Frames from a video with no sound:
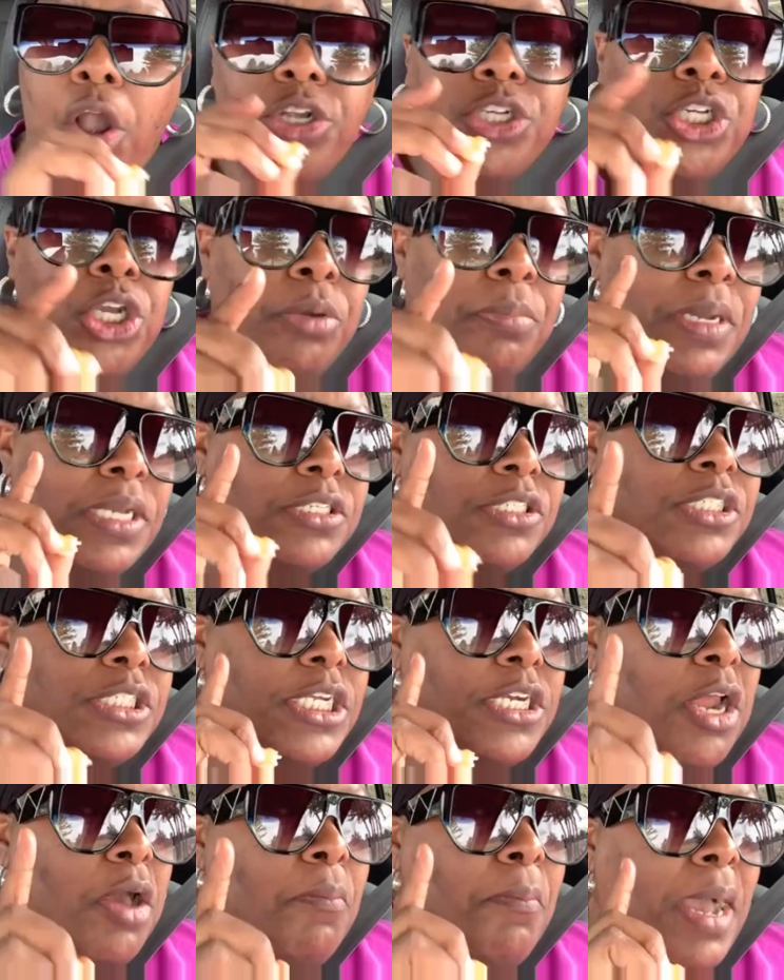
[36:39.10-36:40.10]
You've been
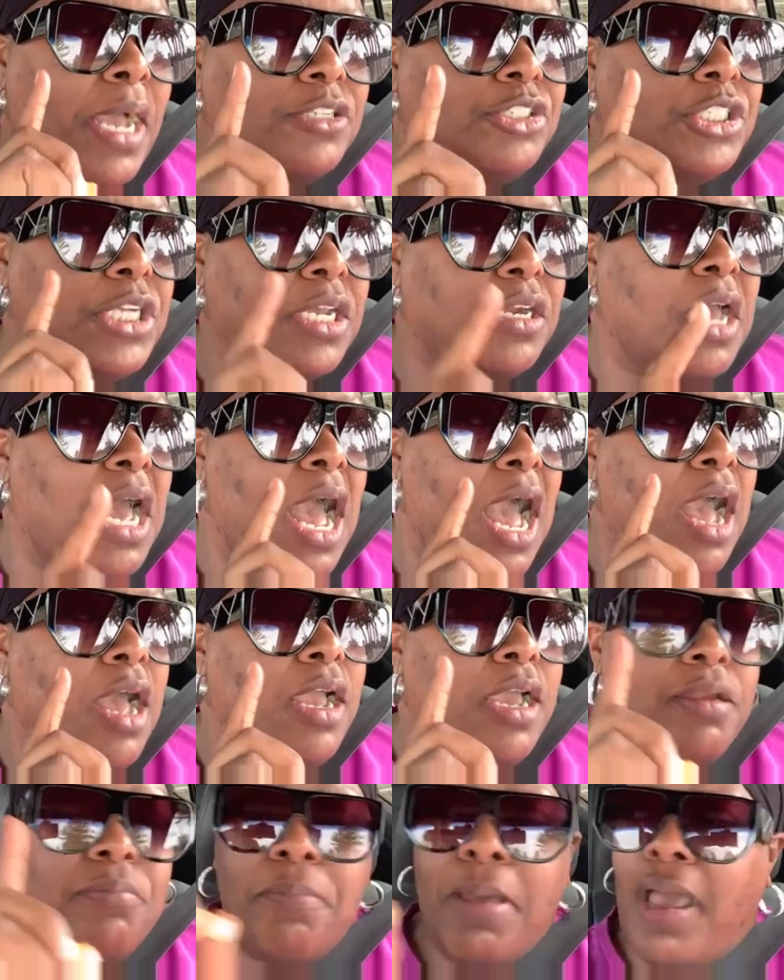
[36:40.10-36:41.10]
sitting on my channel uh,
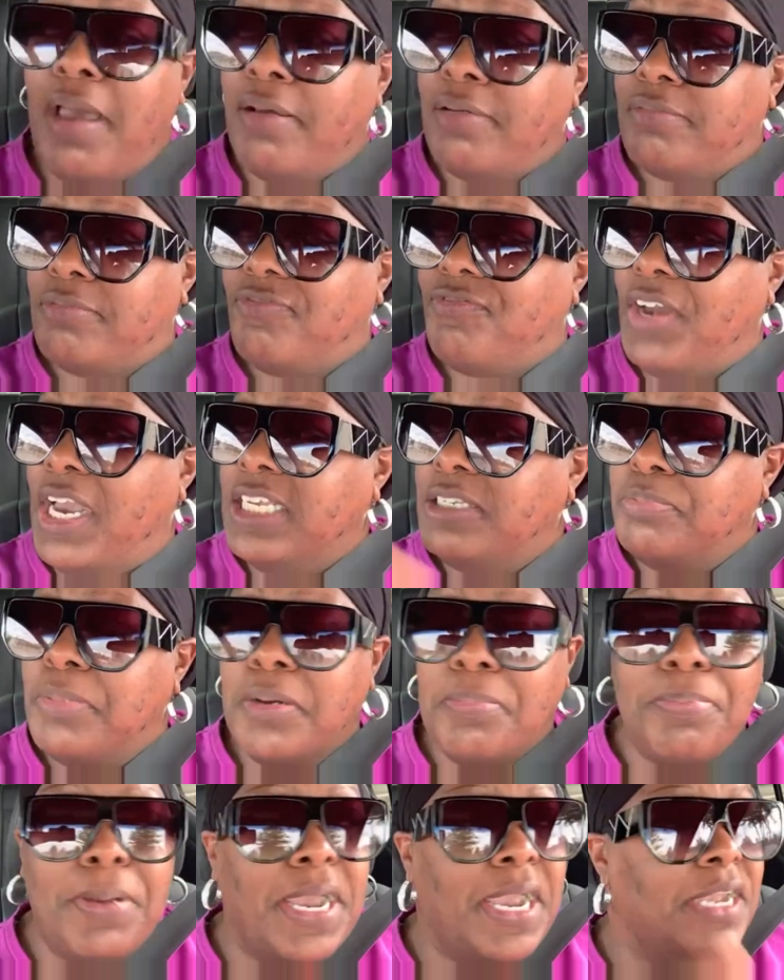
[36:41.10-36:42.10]
and my
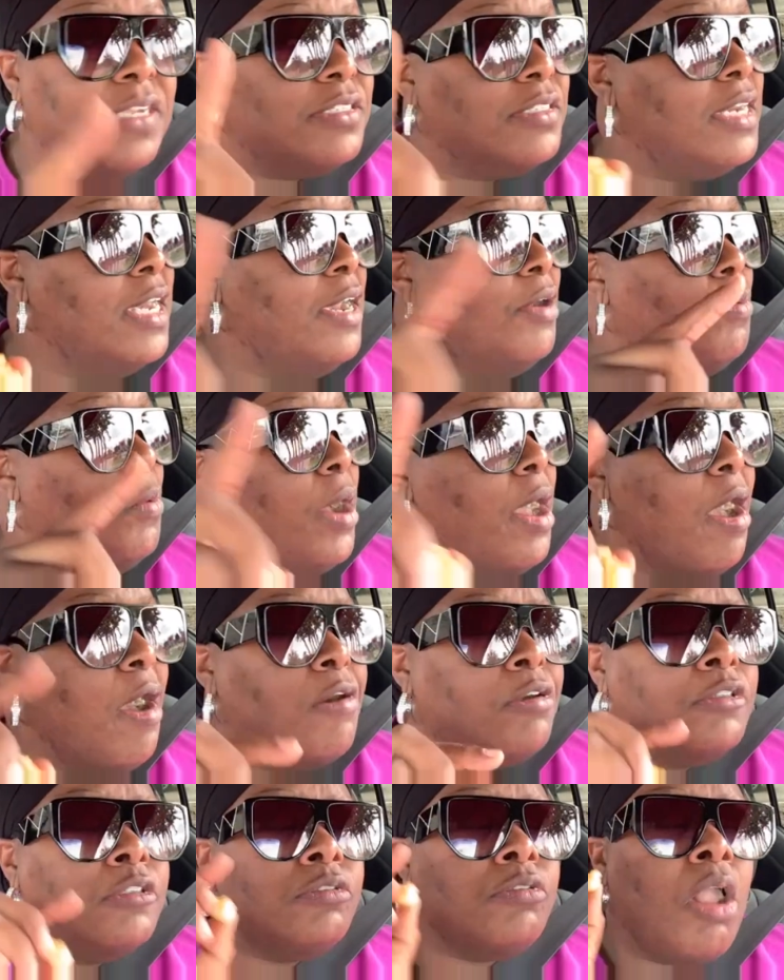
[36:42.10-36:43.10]
Facebook page and everywhere
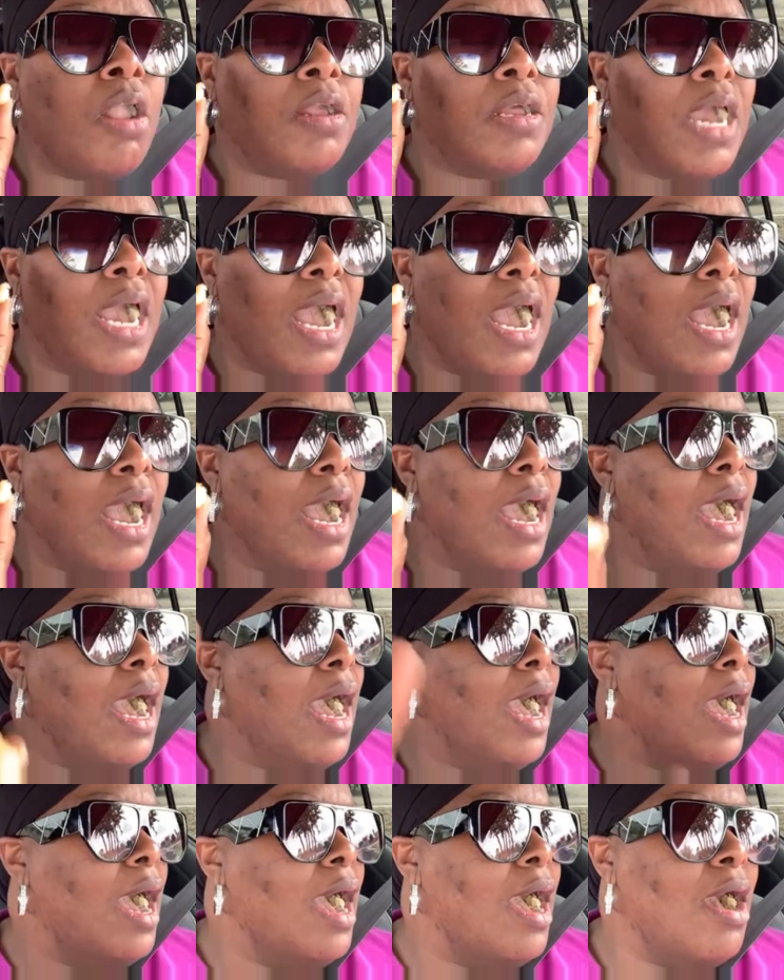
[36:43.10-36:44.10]

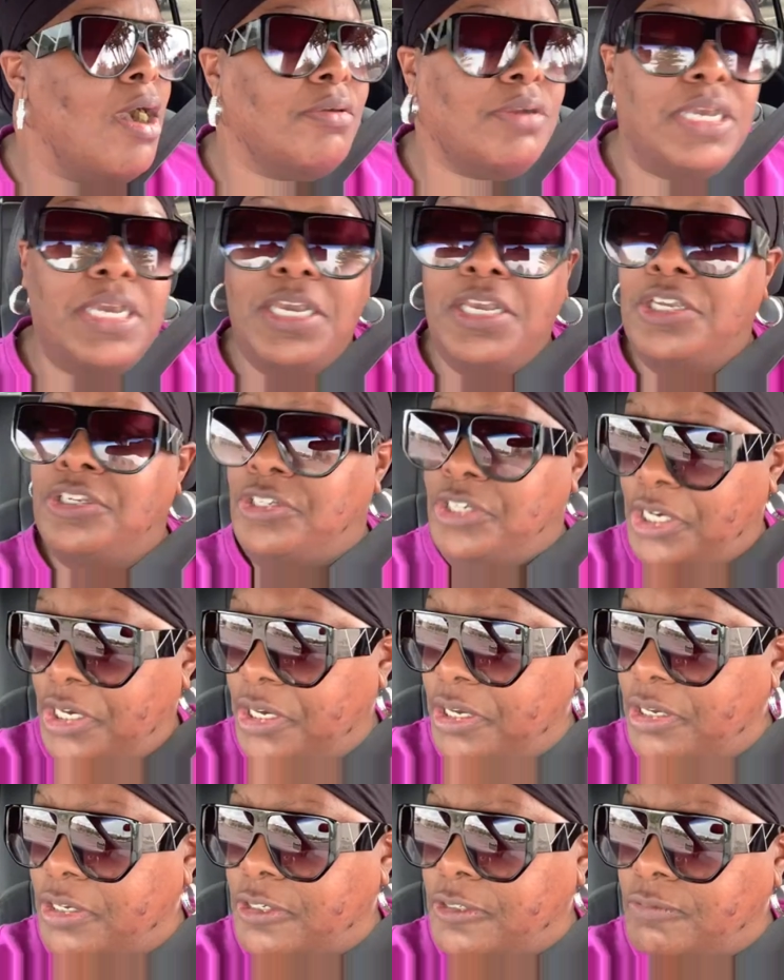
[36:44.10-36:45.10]
all these
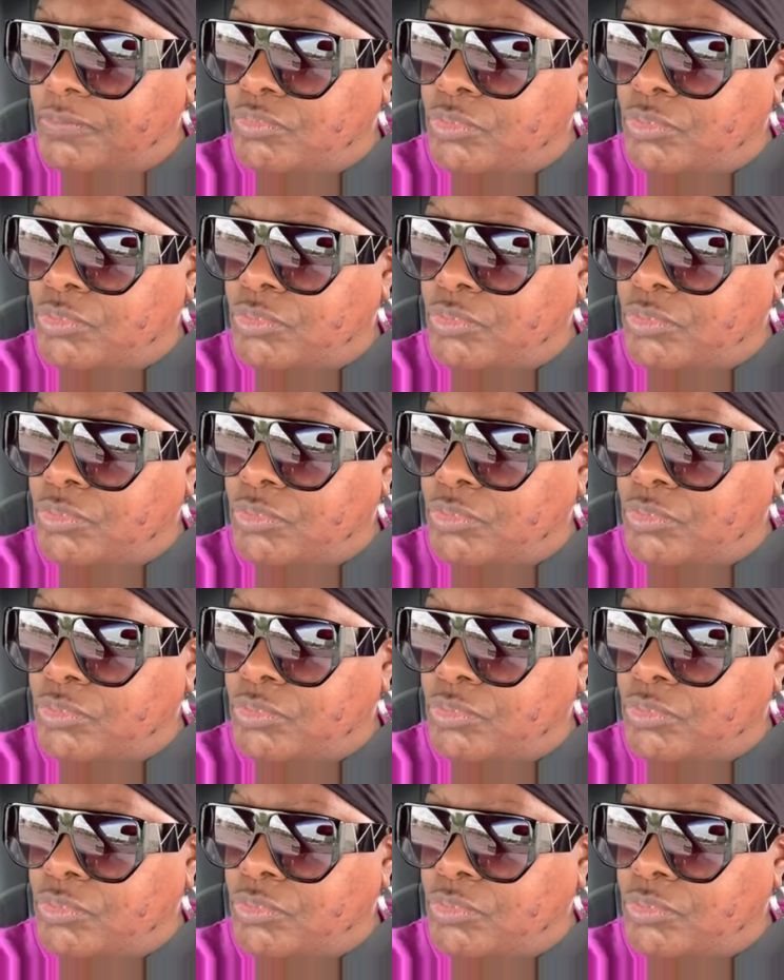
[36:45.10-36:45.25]
years.